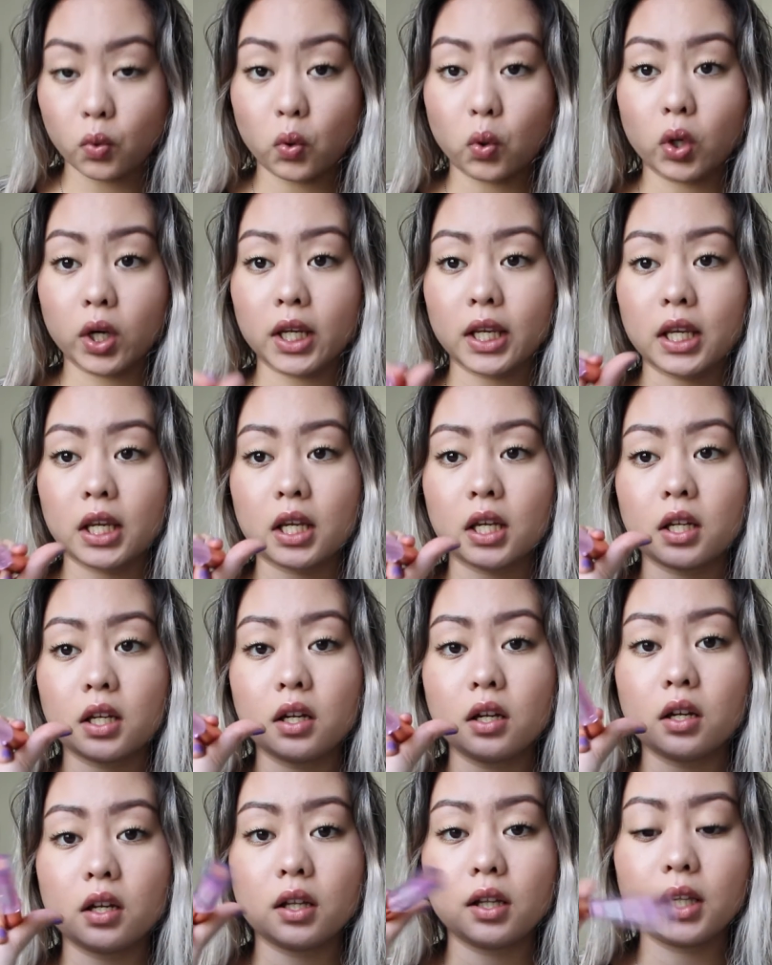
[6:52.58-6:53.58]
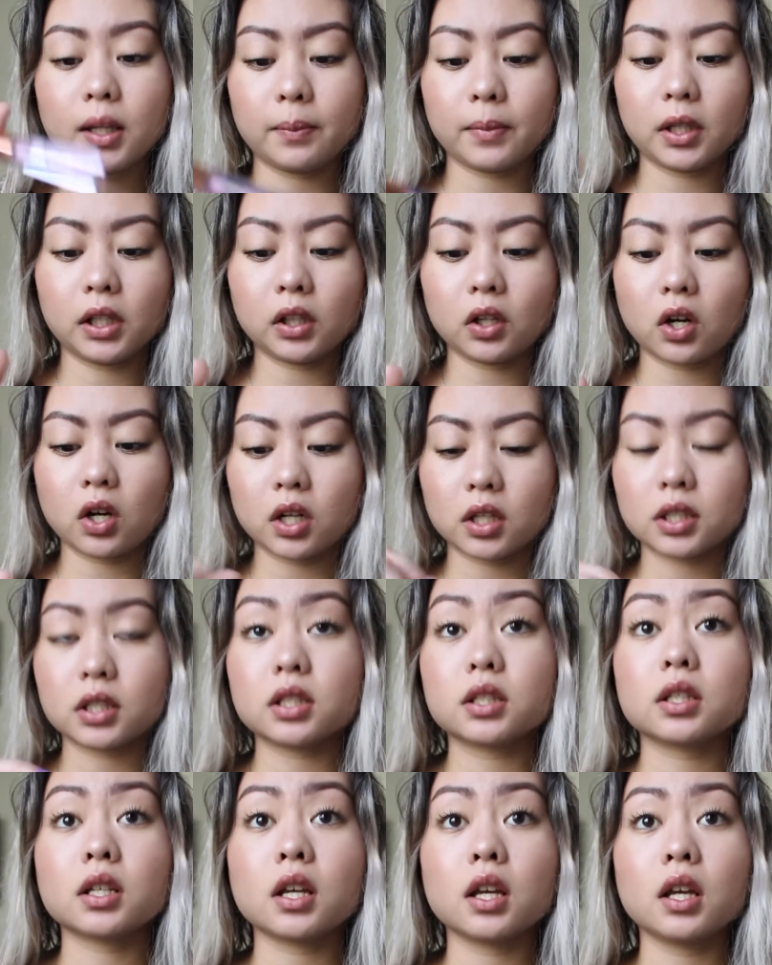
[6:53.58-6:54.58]
Orchid lip
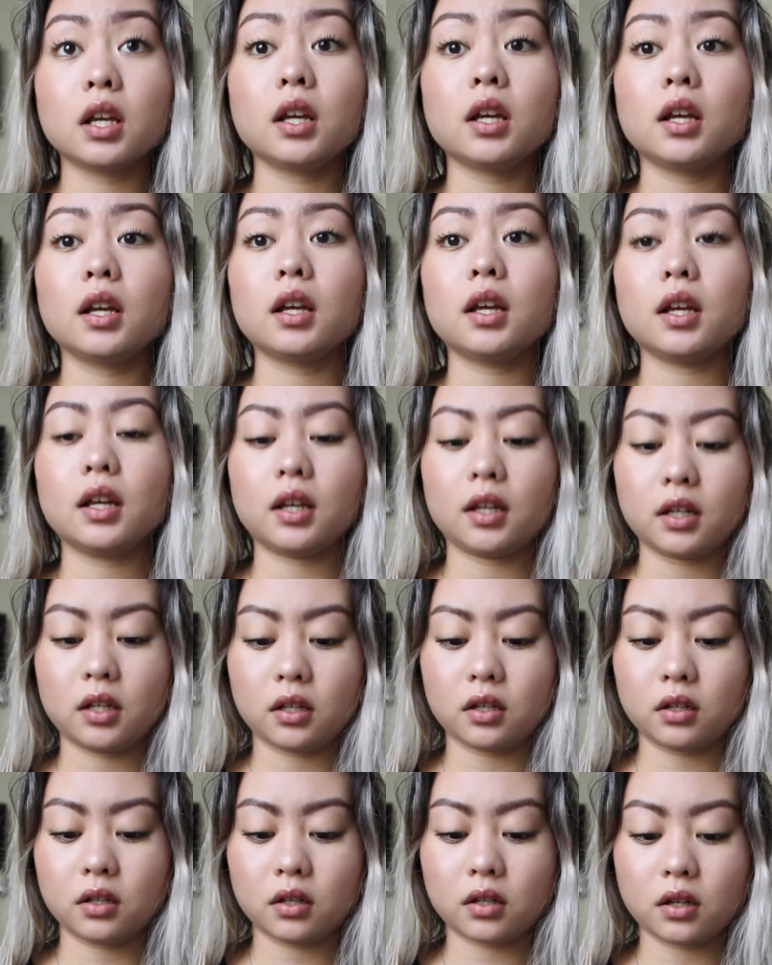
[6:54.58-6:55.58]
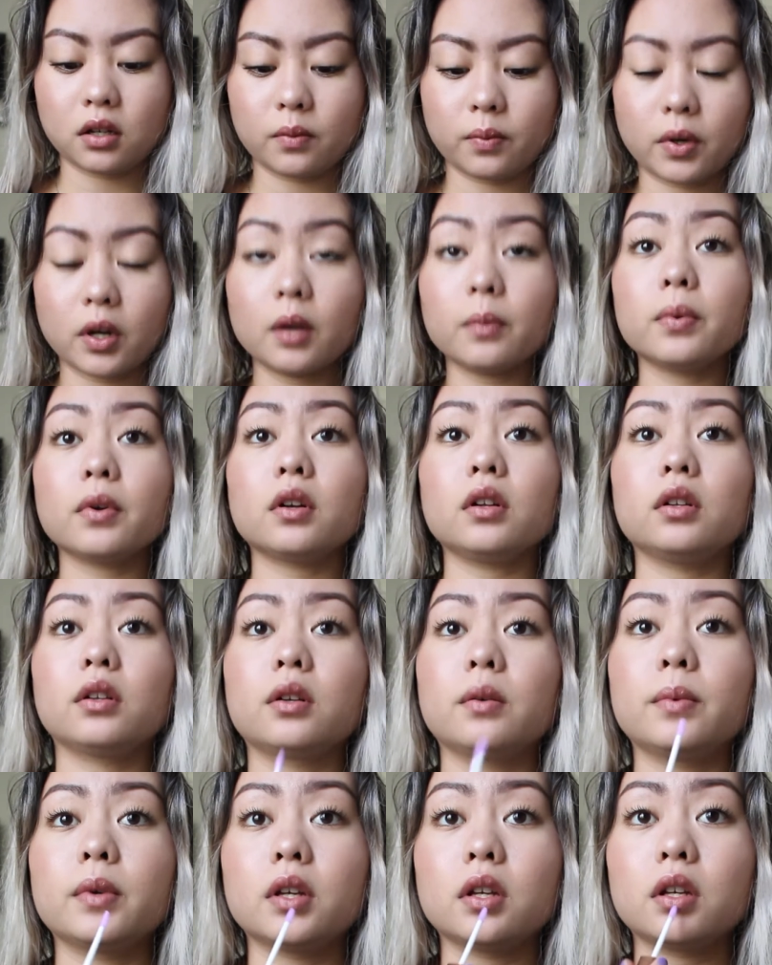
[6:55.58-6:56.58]
gloss. And I'll probably put a
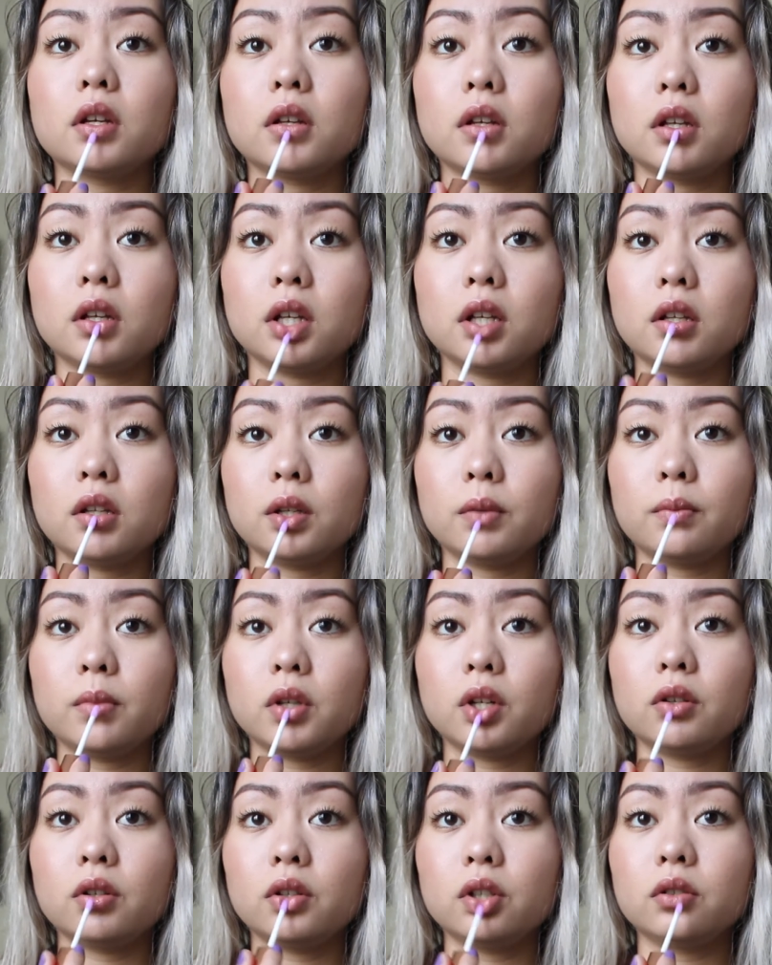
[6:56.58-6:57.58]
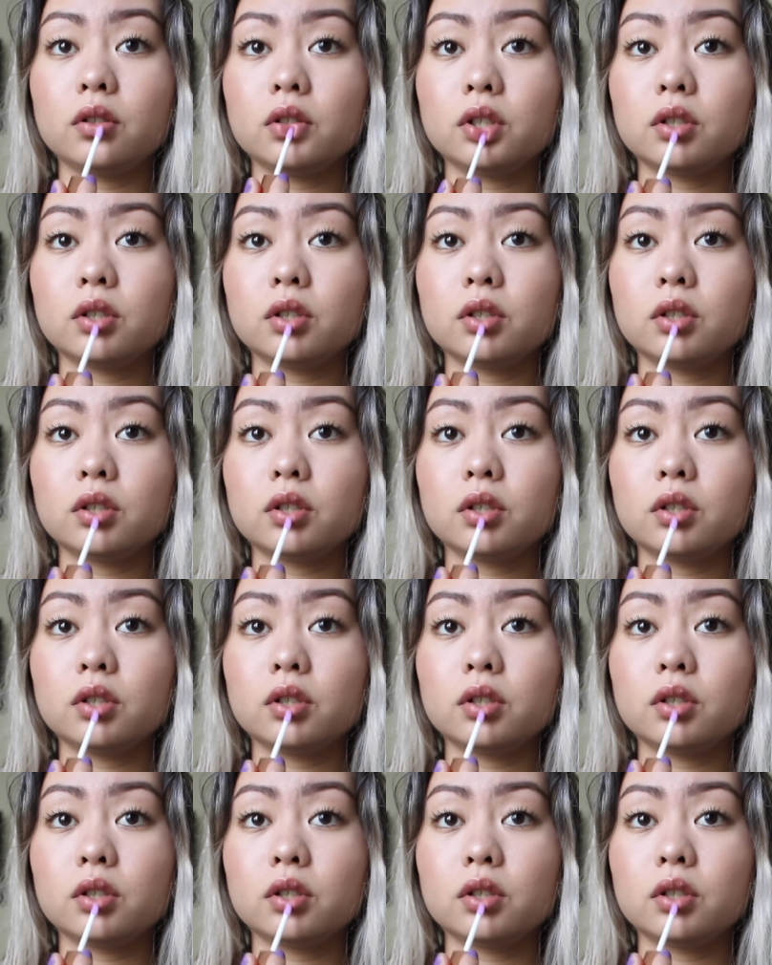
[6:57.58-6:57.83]
little bit in the middle.